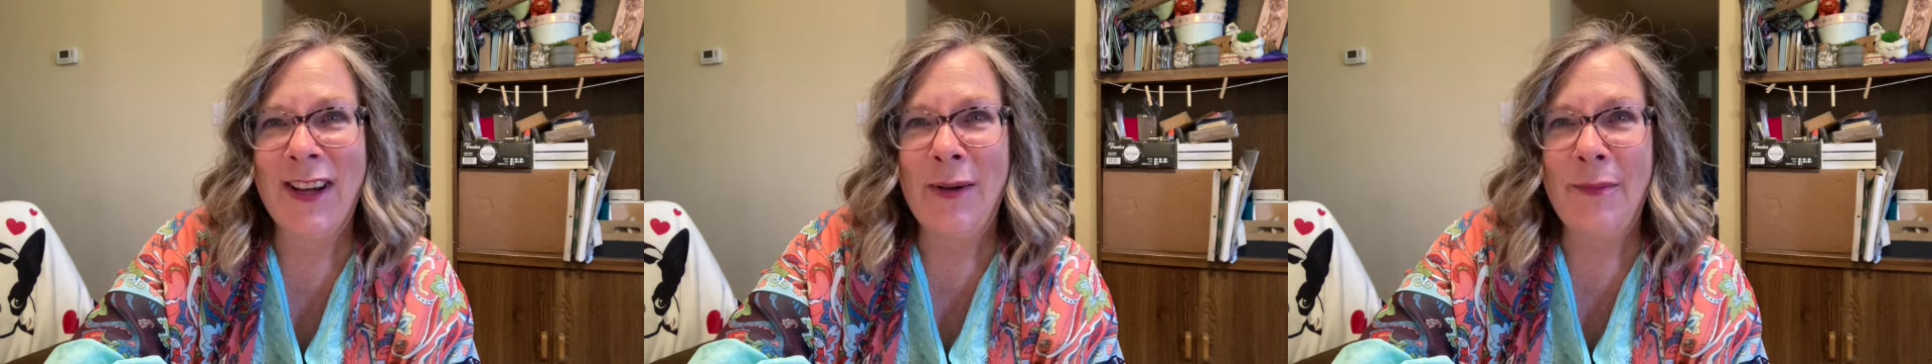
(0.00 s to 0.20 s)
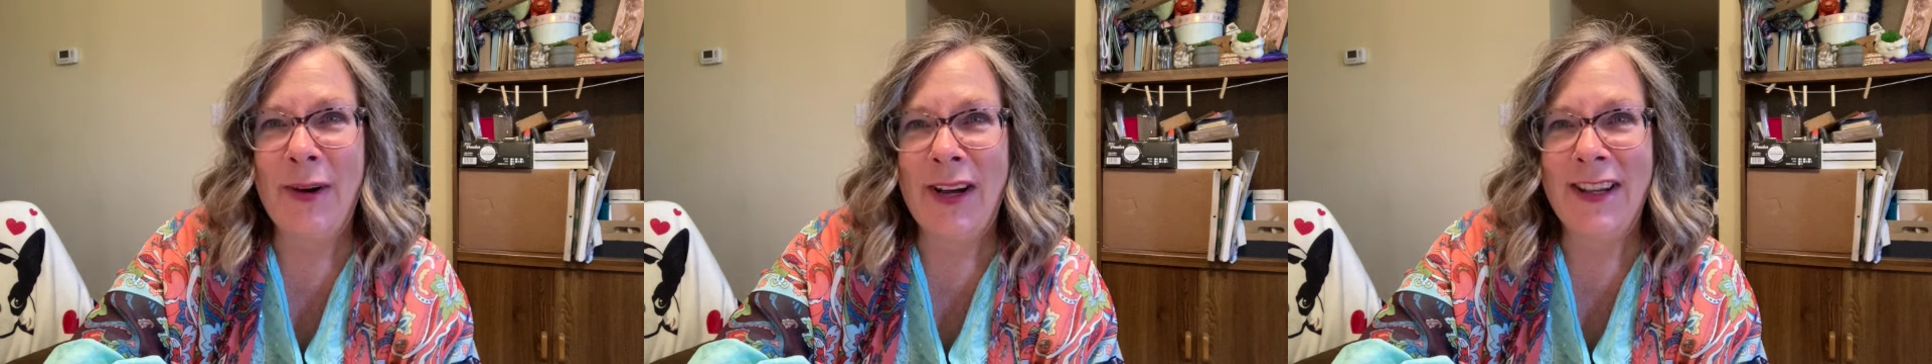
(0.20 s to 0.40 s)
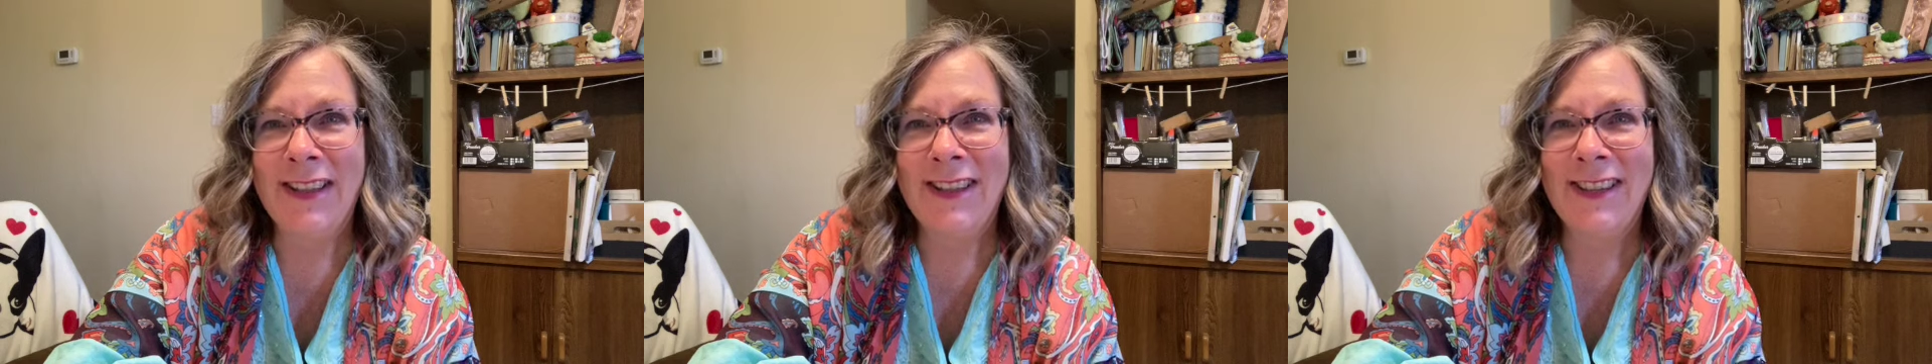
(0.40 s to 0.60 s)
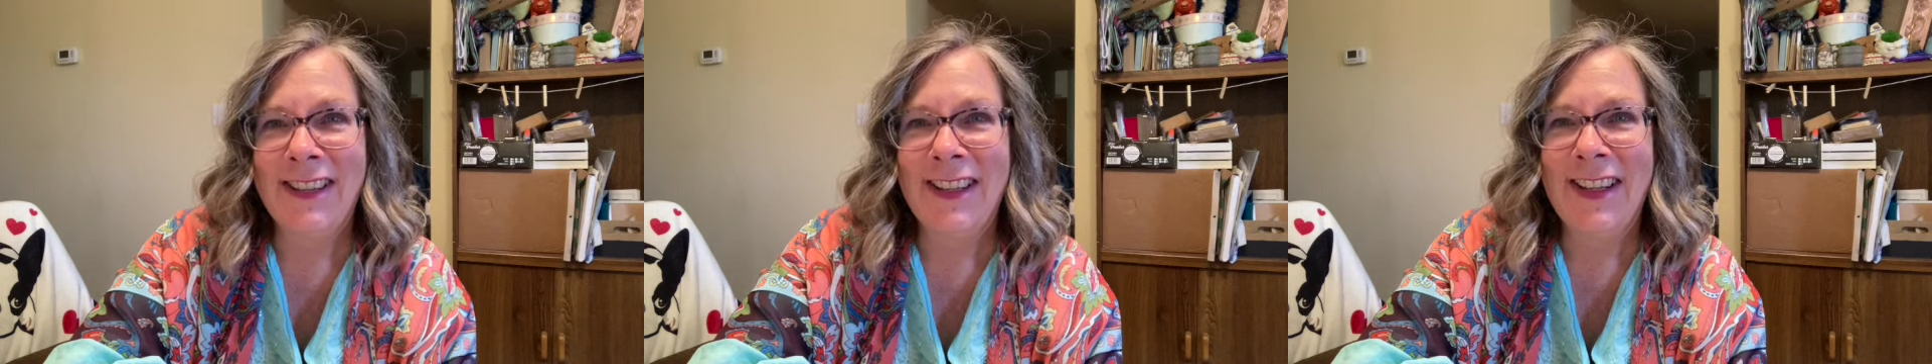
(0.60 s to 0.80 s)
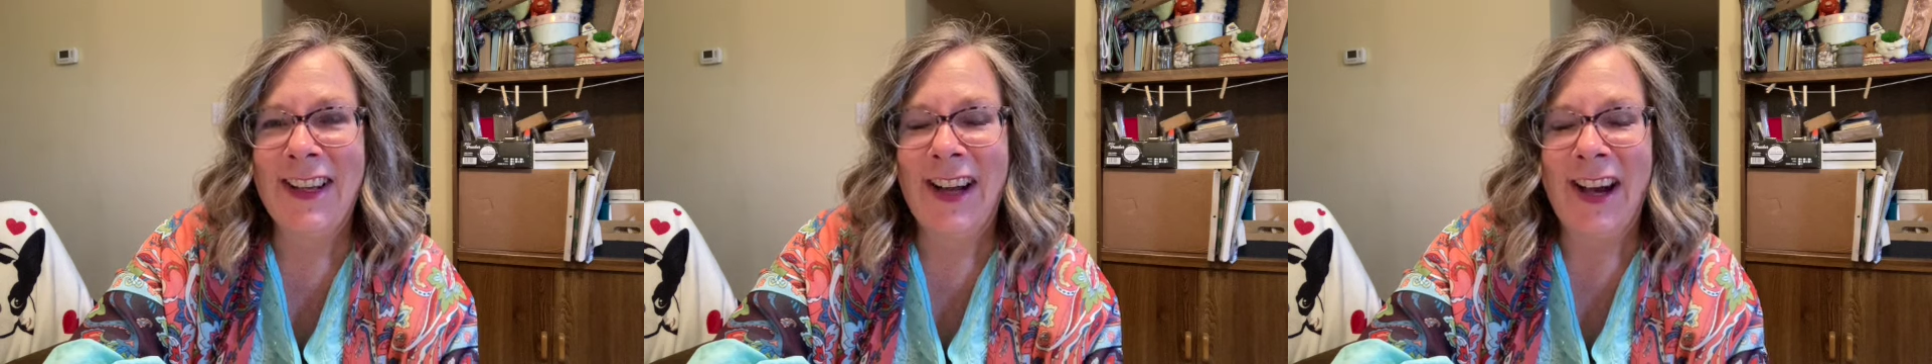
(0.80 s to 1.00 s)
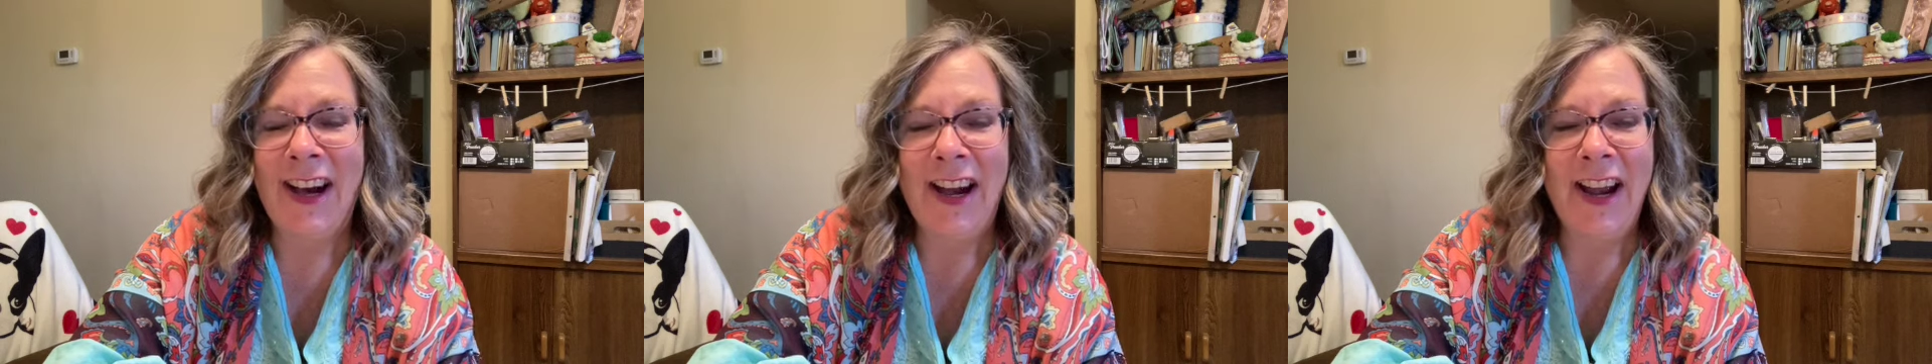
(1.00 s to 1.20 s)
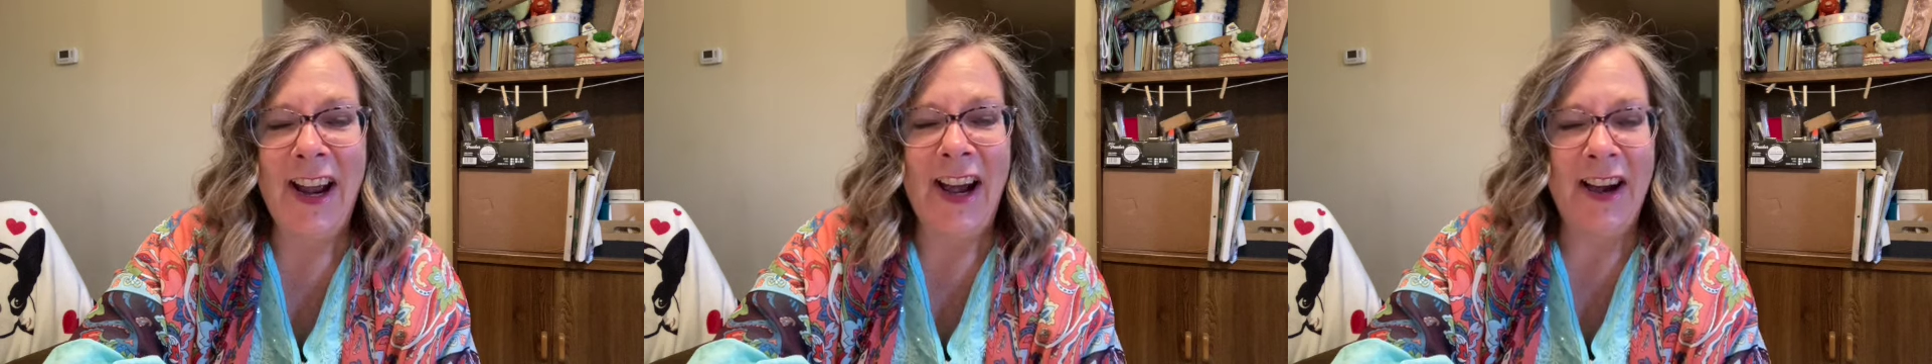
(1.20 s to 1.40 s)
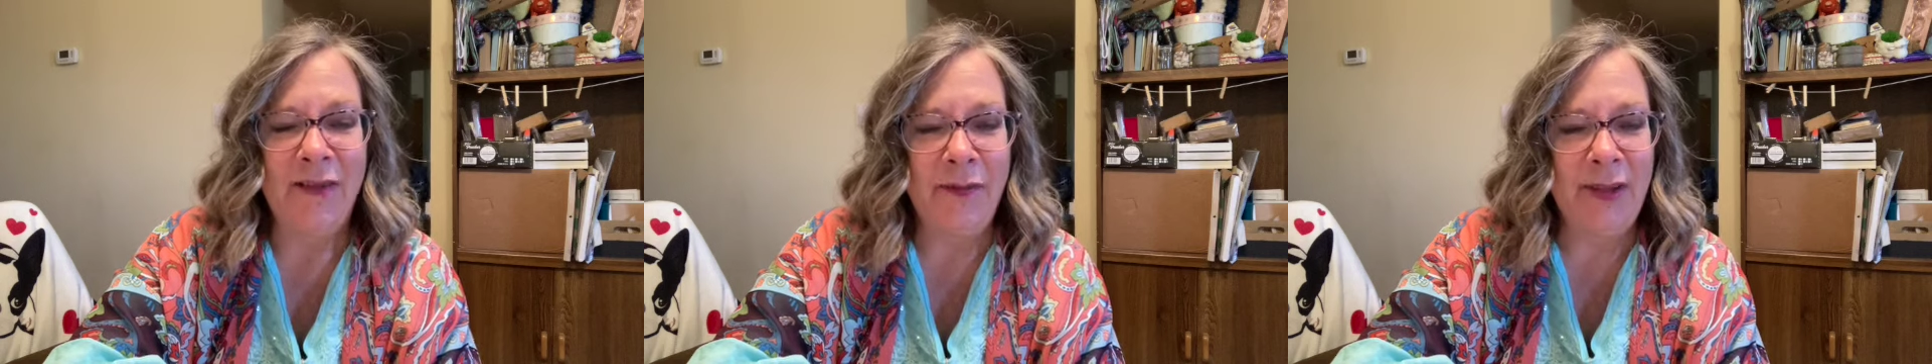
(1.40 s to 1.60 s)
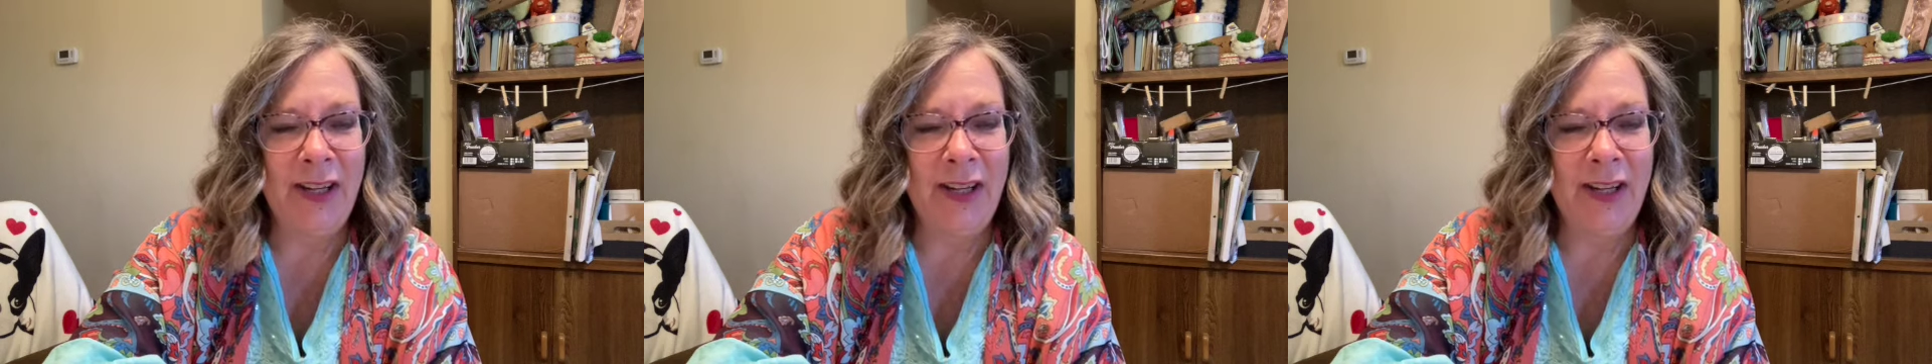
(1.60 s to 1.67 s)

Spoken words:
But I have been